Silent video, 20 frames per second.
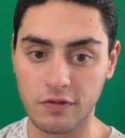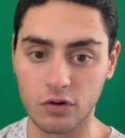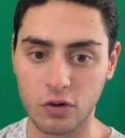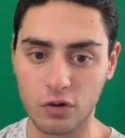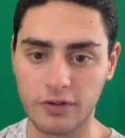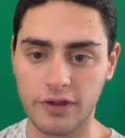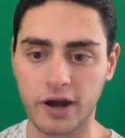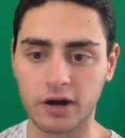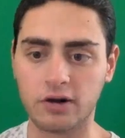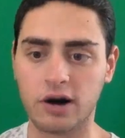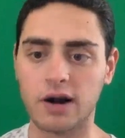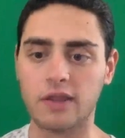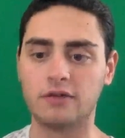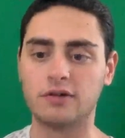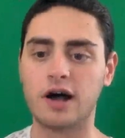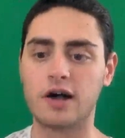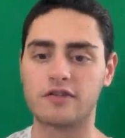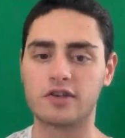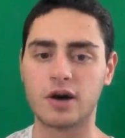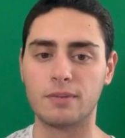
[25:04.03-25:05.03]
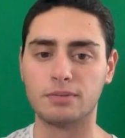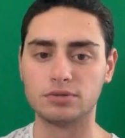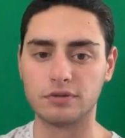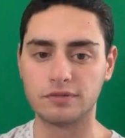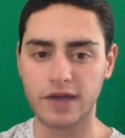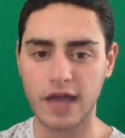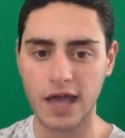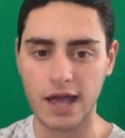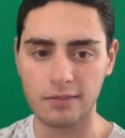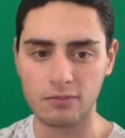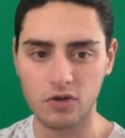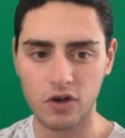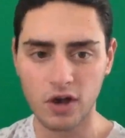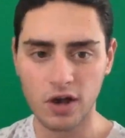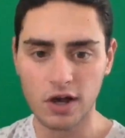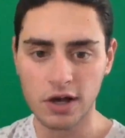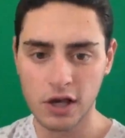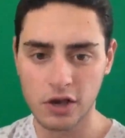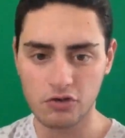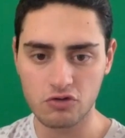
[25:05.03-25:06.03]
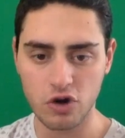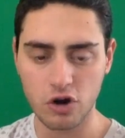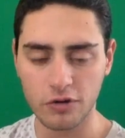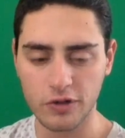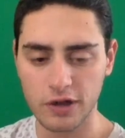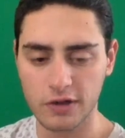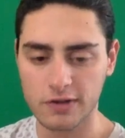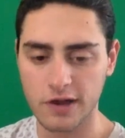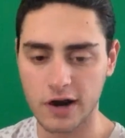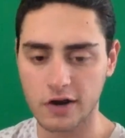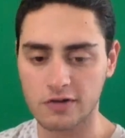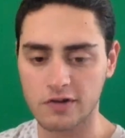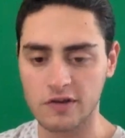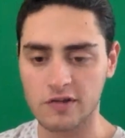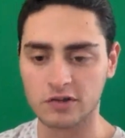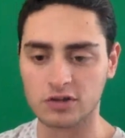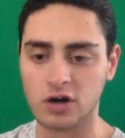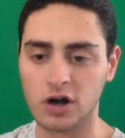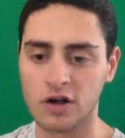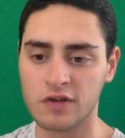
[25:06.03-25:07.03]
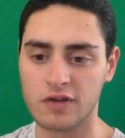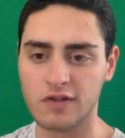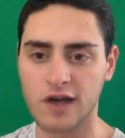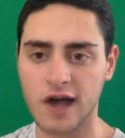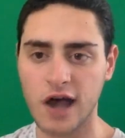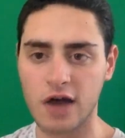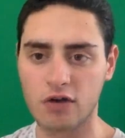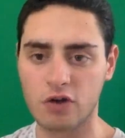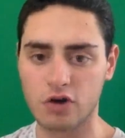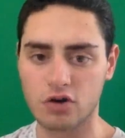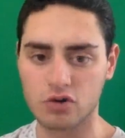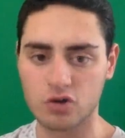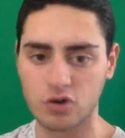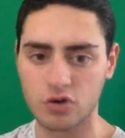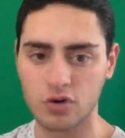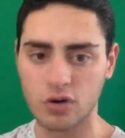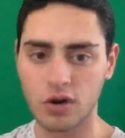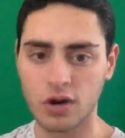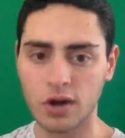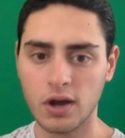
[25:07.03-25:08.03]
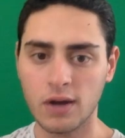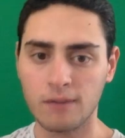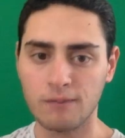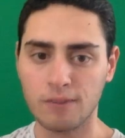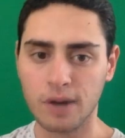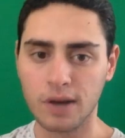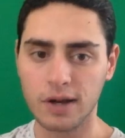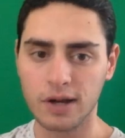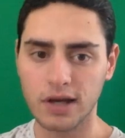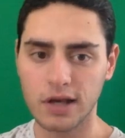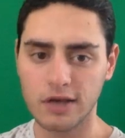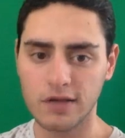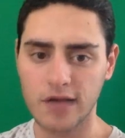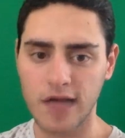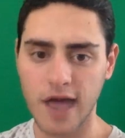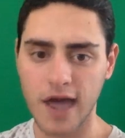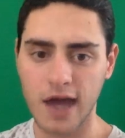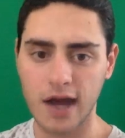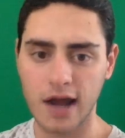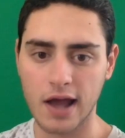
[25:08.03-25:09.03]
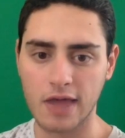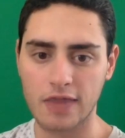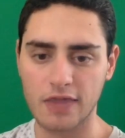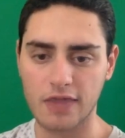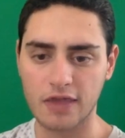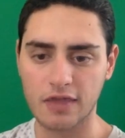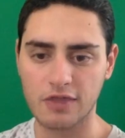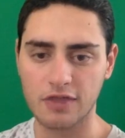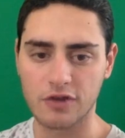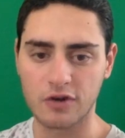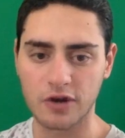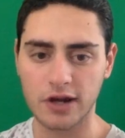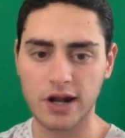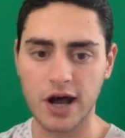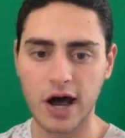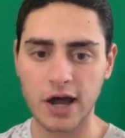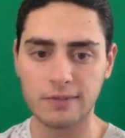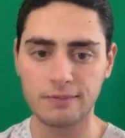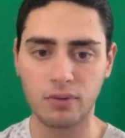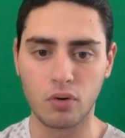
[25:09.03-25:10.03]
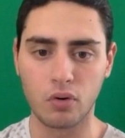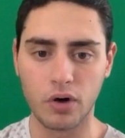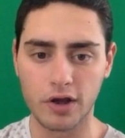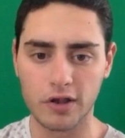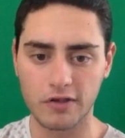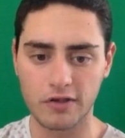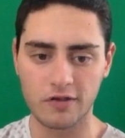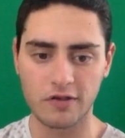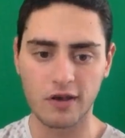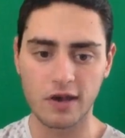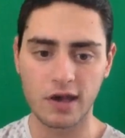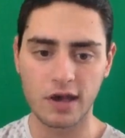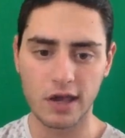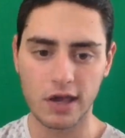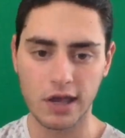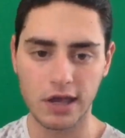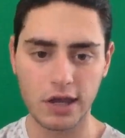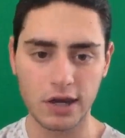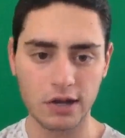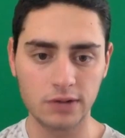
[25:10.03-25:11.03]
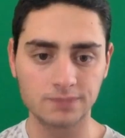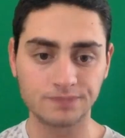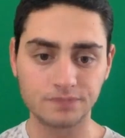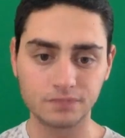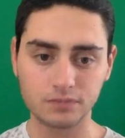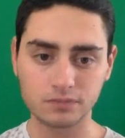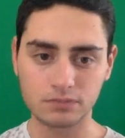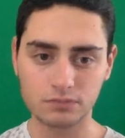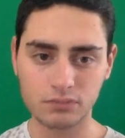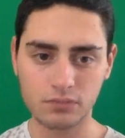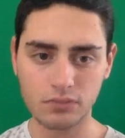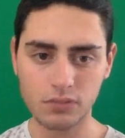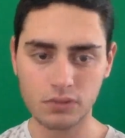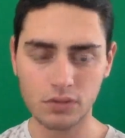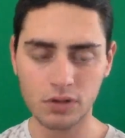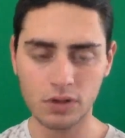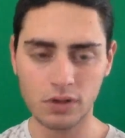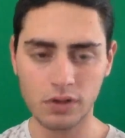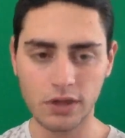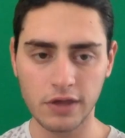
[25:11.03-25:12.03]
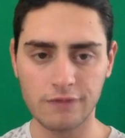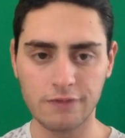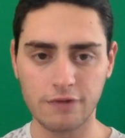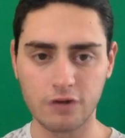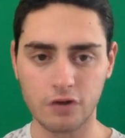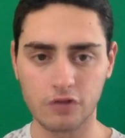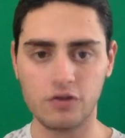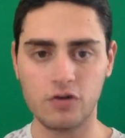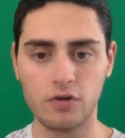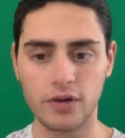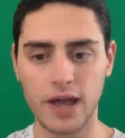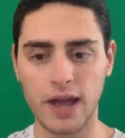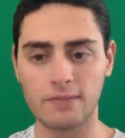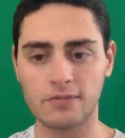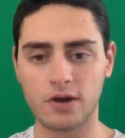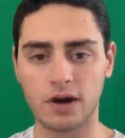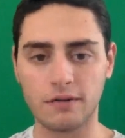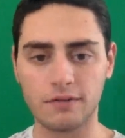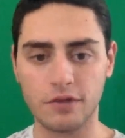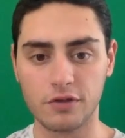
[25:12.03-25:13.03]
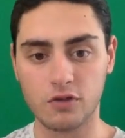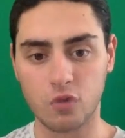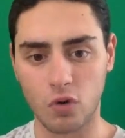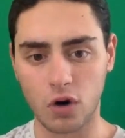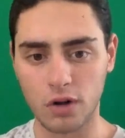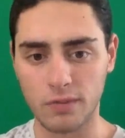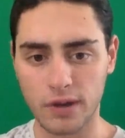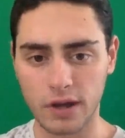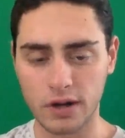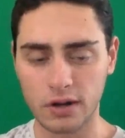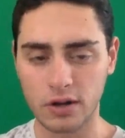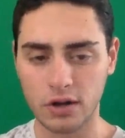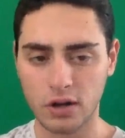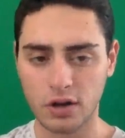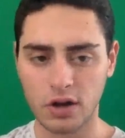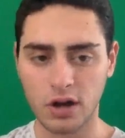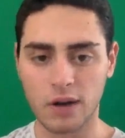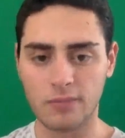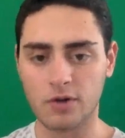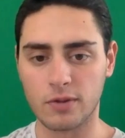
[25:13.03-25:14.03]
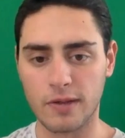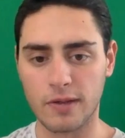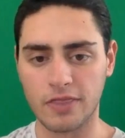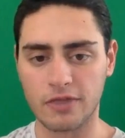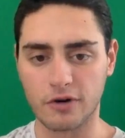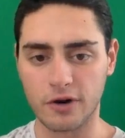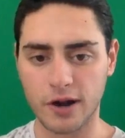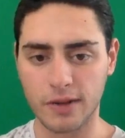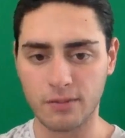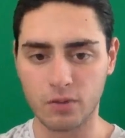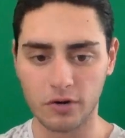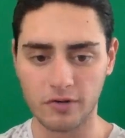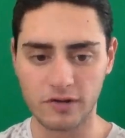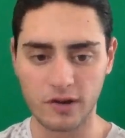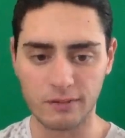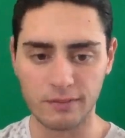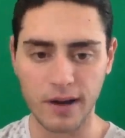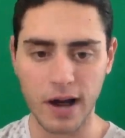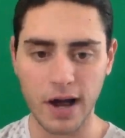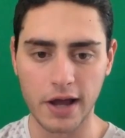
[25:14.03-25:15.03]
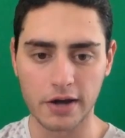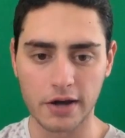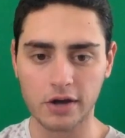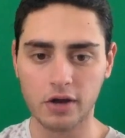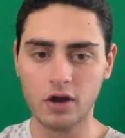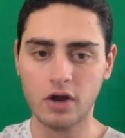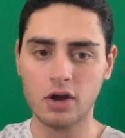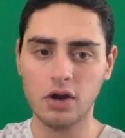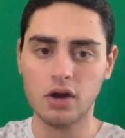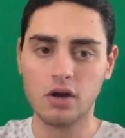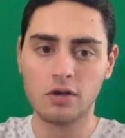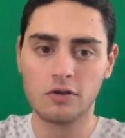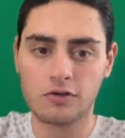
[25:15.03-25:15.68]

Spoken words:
Carolina in the last couple of games. He struggled the entire season long as this high recruit, but he's had, I think, 39 points in the first 2 games of the tournament. I'm talking about 39 points combined.